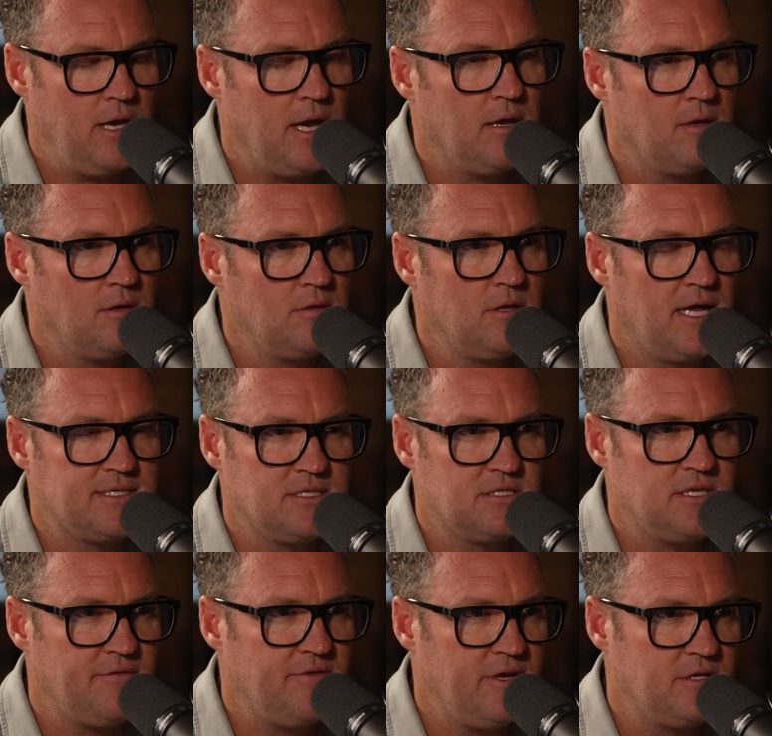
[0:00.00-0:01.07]
Yeah, lots of
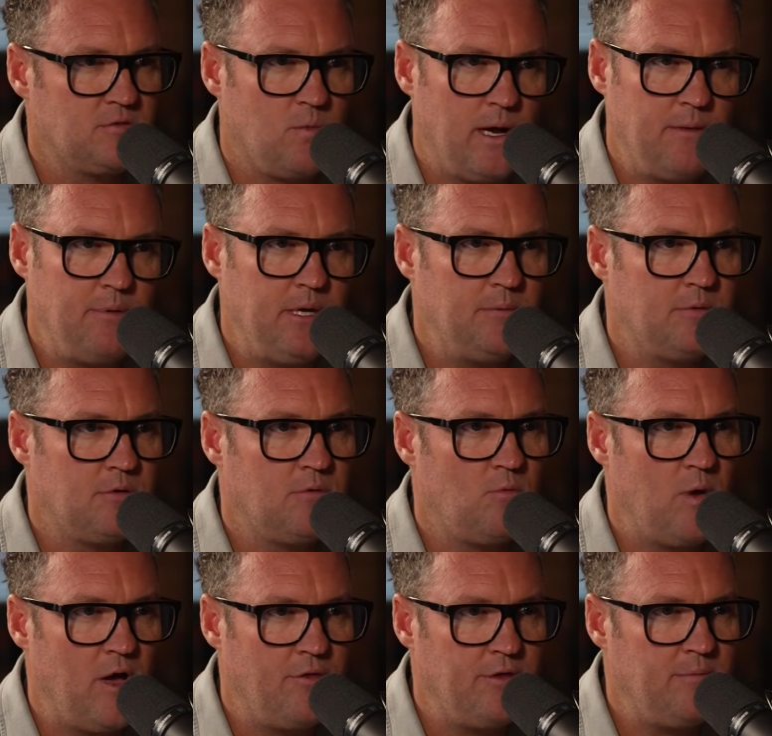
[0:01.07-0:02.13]
stuff against white people,
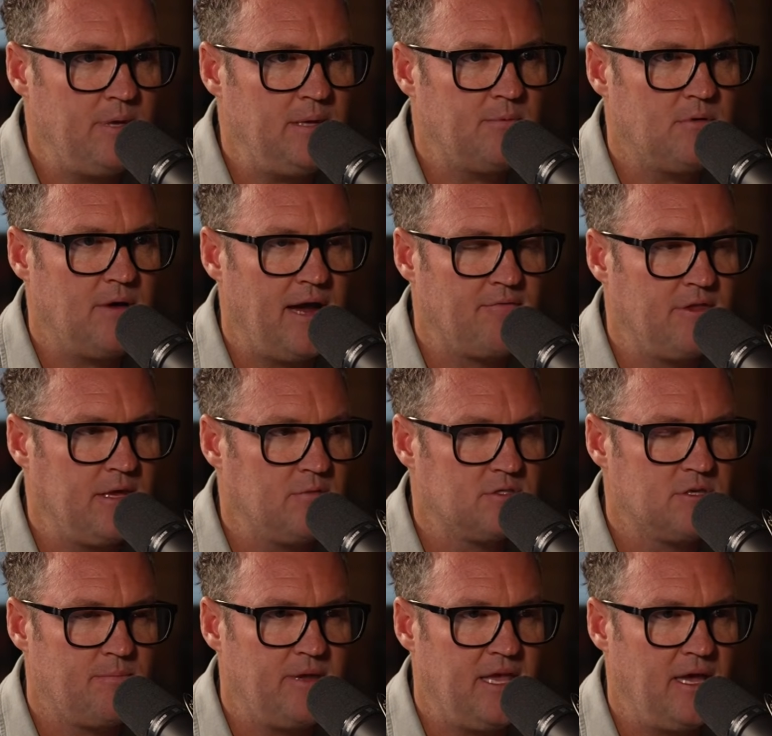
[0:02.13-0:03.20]
wealthy people. Everything
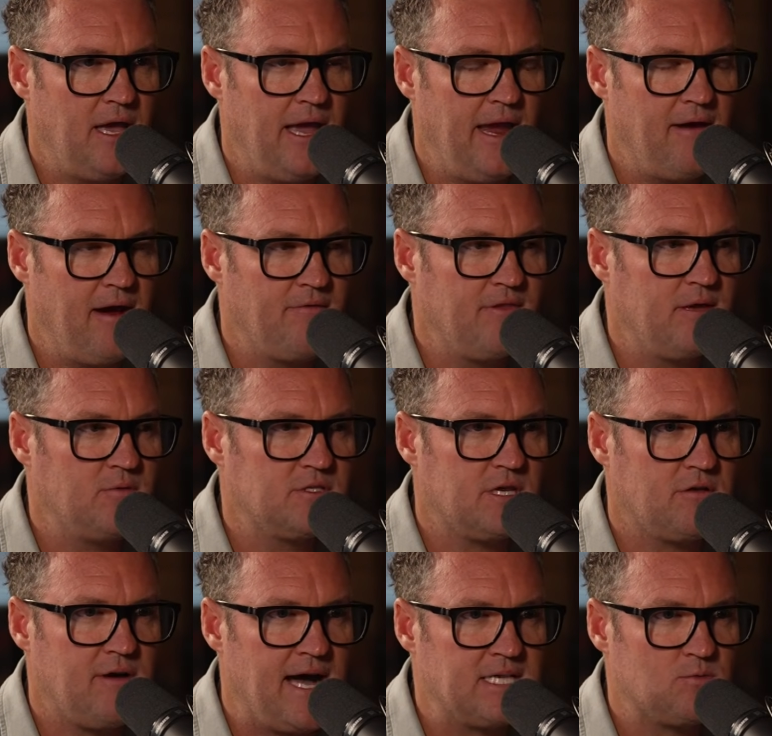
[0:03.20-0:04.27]
was
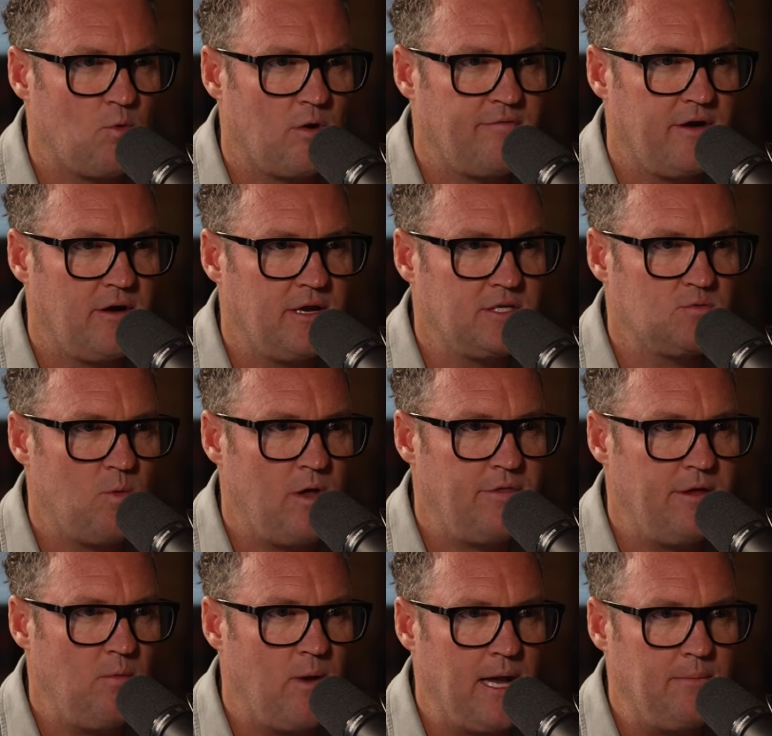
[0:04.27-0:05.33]
a class warfare against
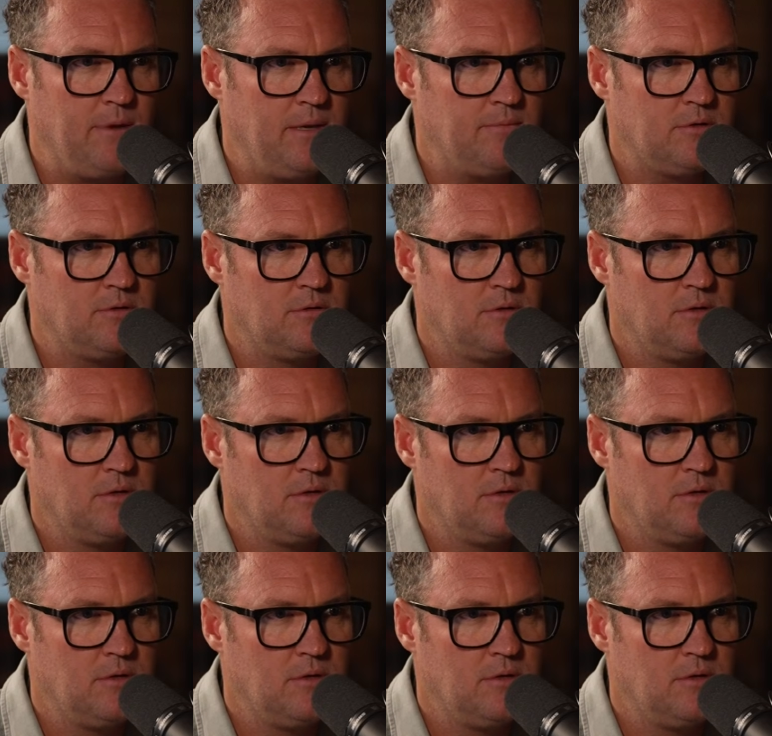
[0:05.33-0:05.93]
wealthy white people.